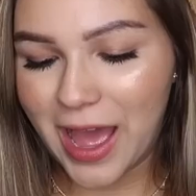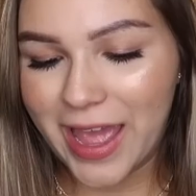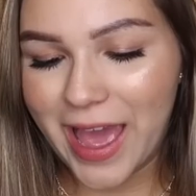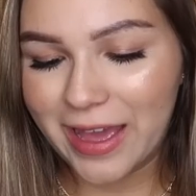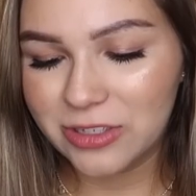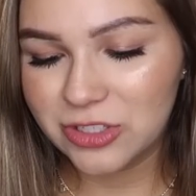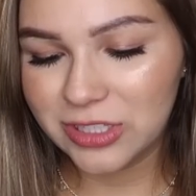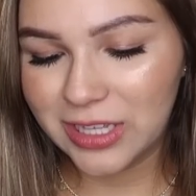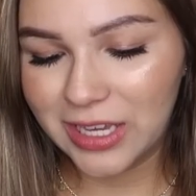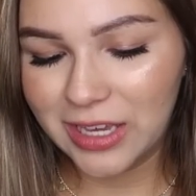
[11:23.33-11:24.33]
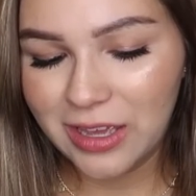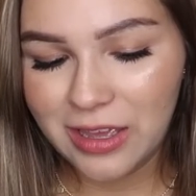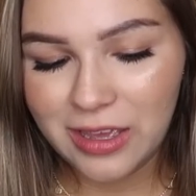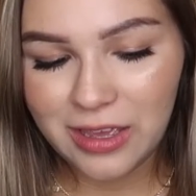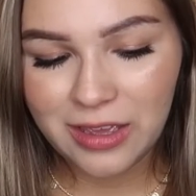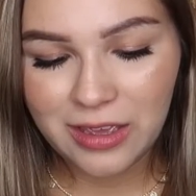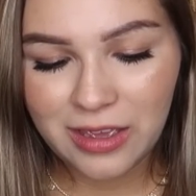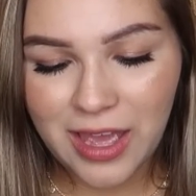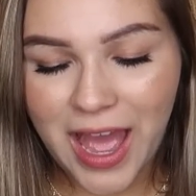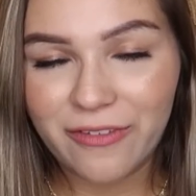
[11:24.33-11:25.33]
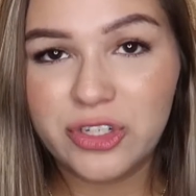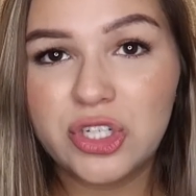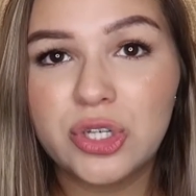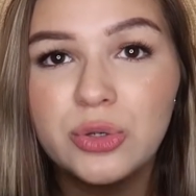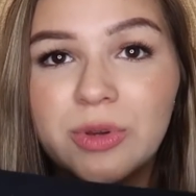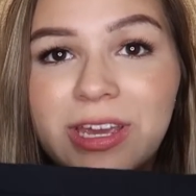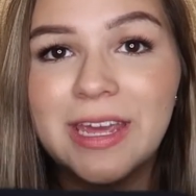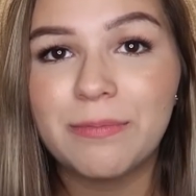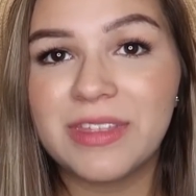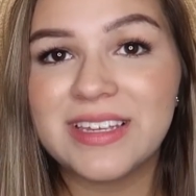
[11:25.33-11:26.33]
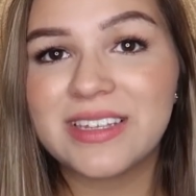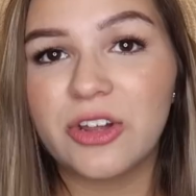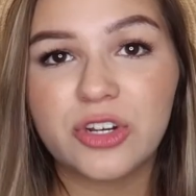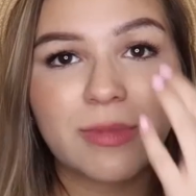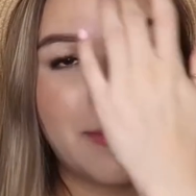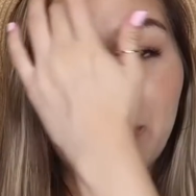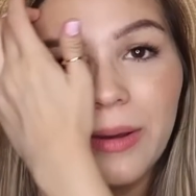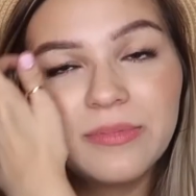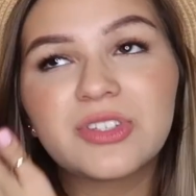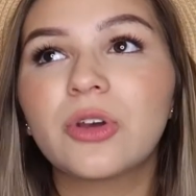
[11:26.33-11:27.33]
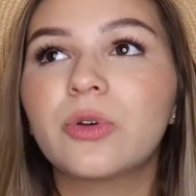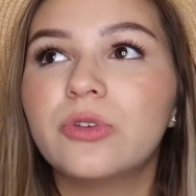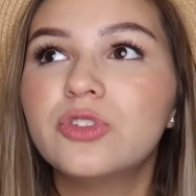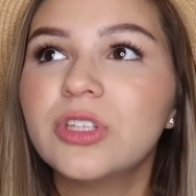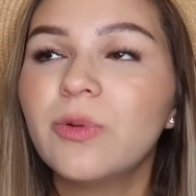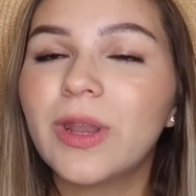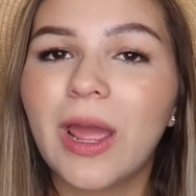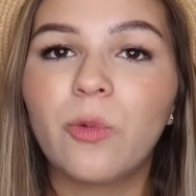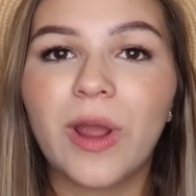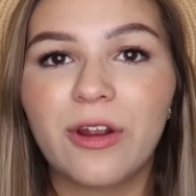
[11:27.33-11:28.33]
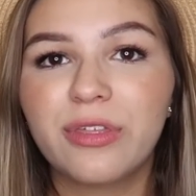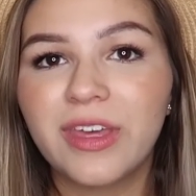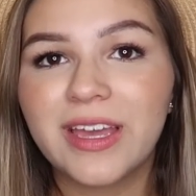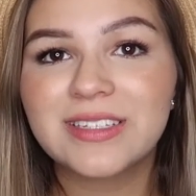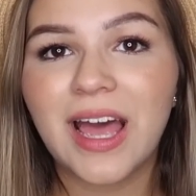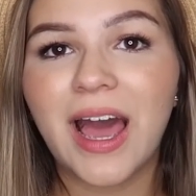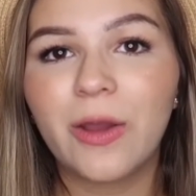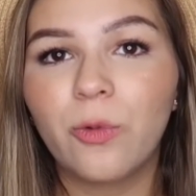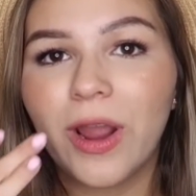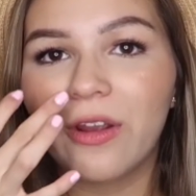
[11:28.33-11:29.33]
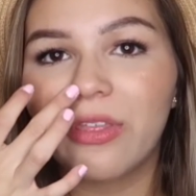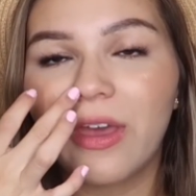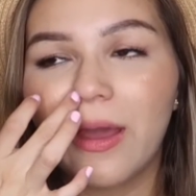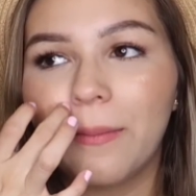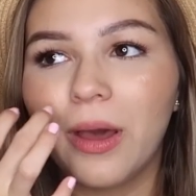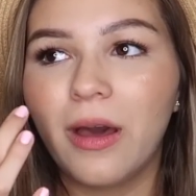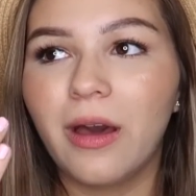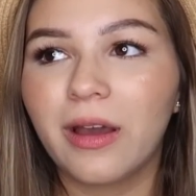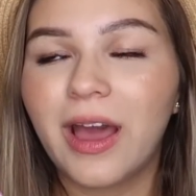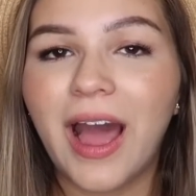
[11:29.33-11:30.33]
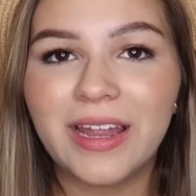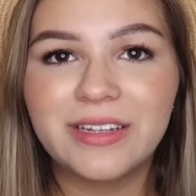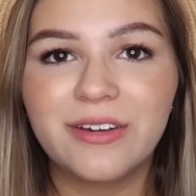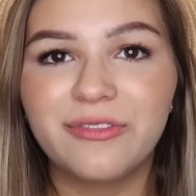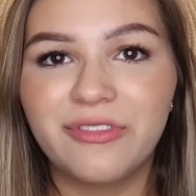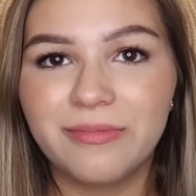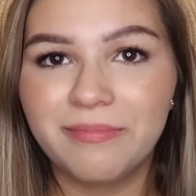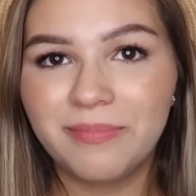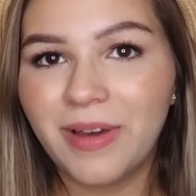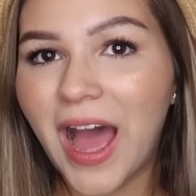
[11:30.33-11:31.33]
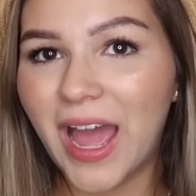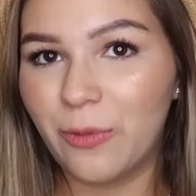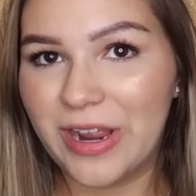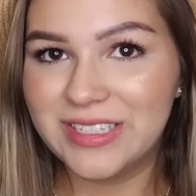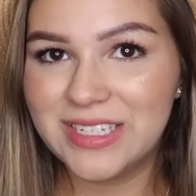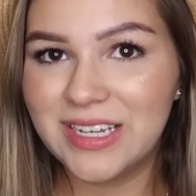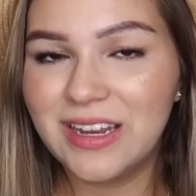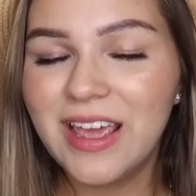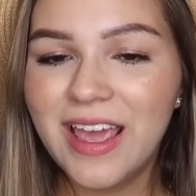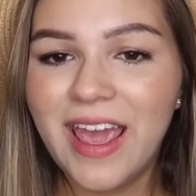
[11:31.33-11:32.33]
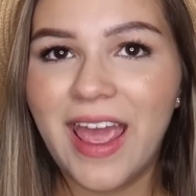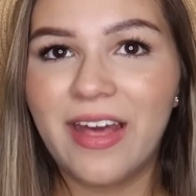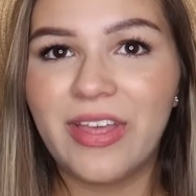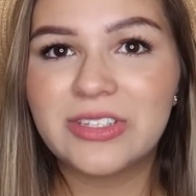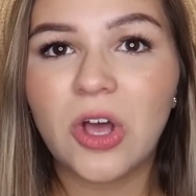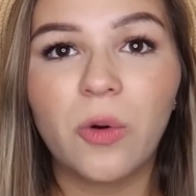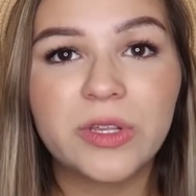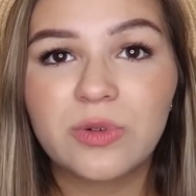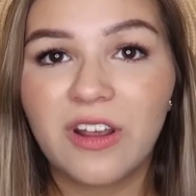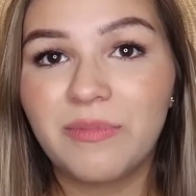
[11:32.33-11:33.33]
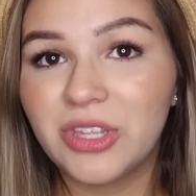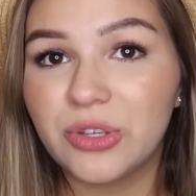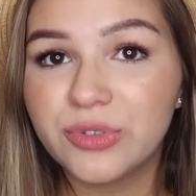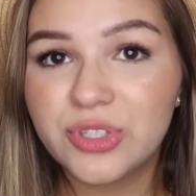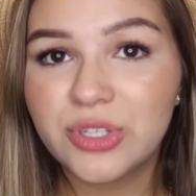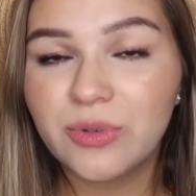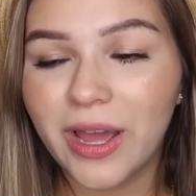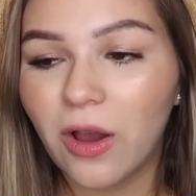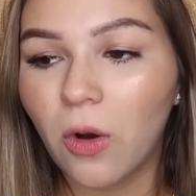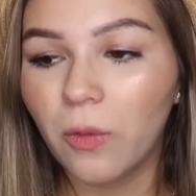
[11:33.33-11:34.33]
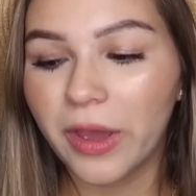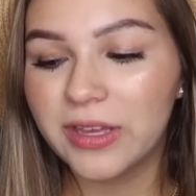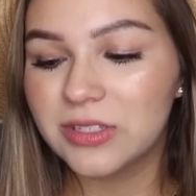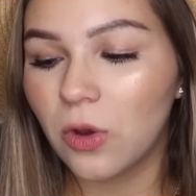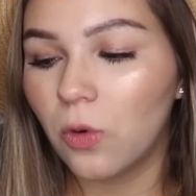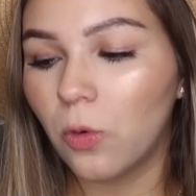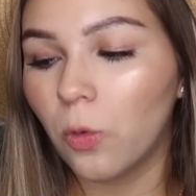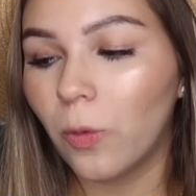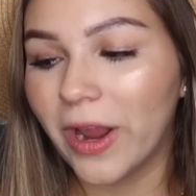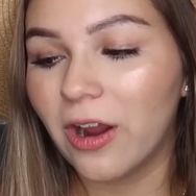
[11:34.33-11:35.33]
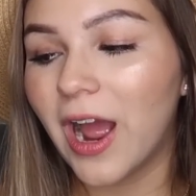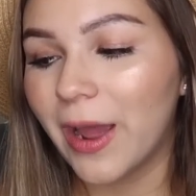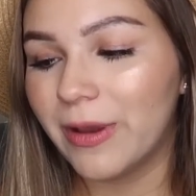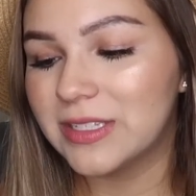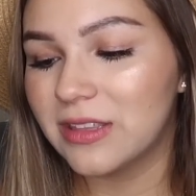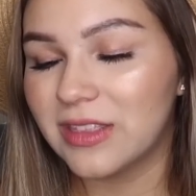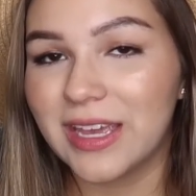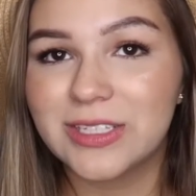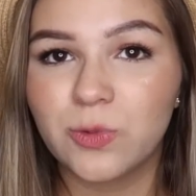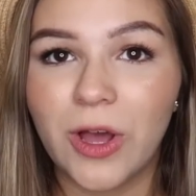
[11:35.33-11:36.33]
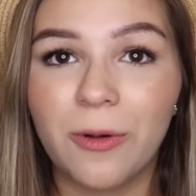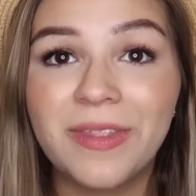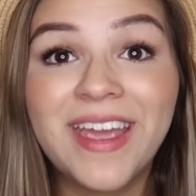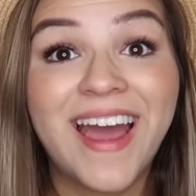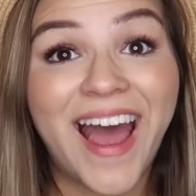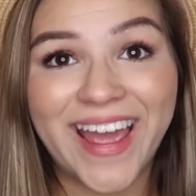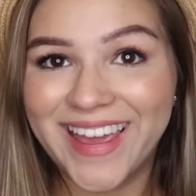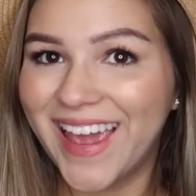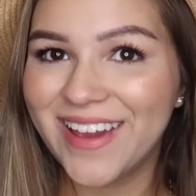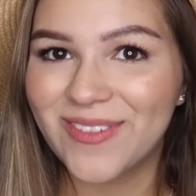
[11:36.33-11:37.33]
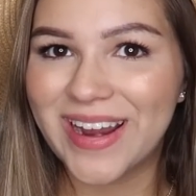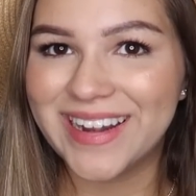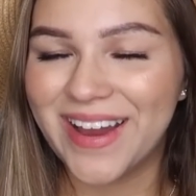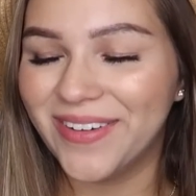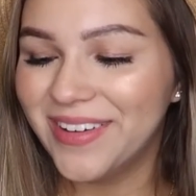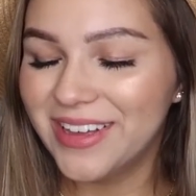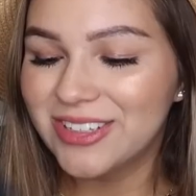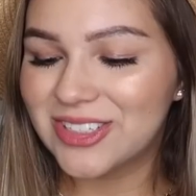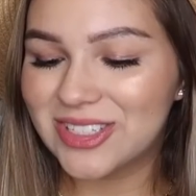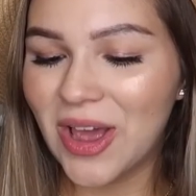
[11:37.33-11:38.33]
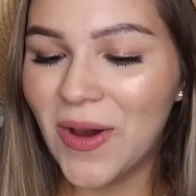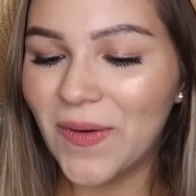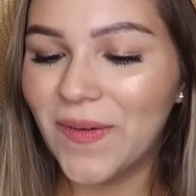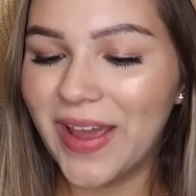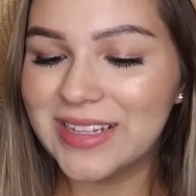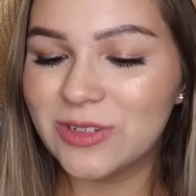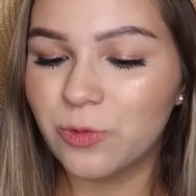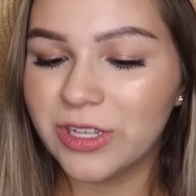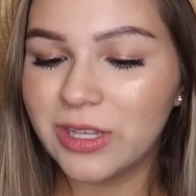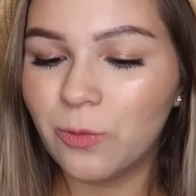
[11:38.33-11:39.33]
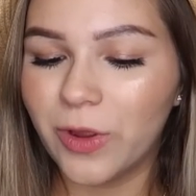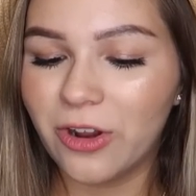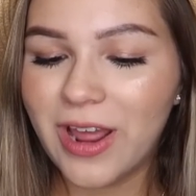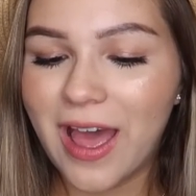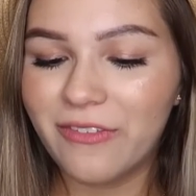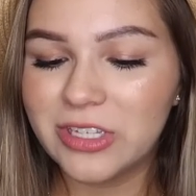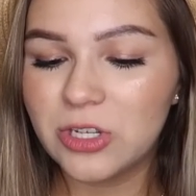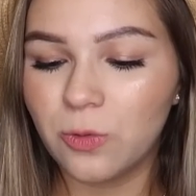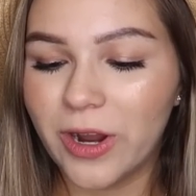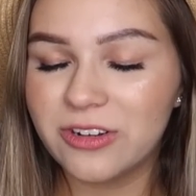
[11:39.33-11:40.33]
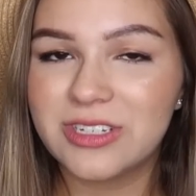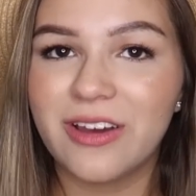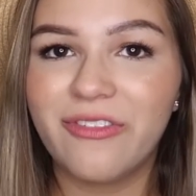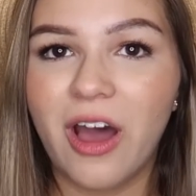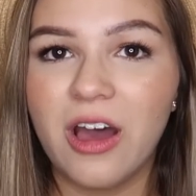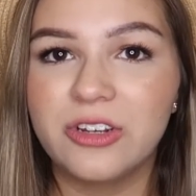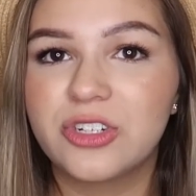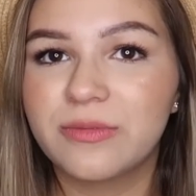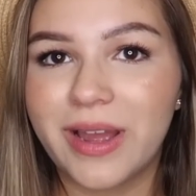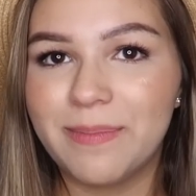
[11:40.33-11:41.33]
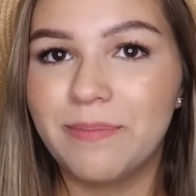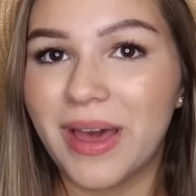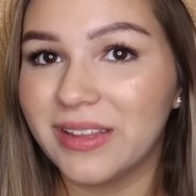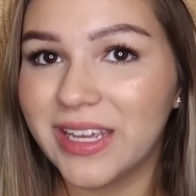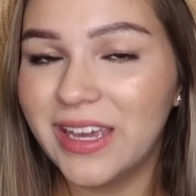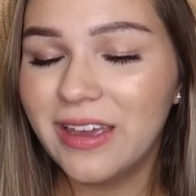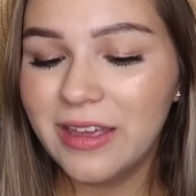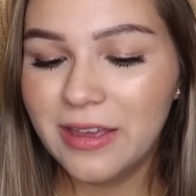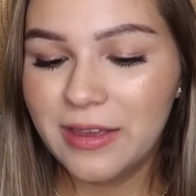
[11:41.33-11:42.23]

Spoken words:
I actually have to keep these under my bumps. So usually when I wear things, I wear them kind of high-waisted, and that's always what I've been used to. I always wear high-waisted things. Well, I can't right now. So it's really weird having to wear stuff under my belly.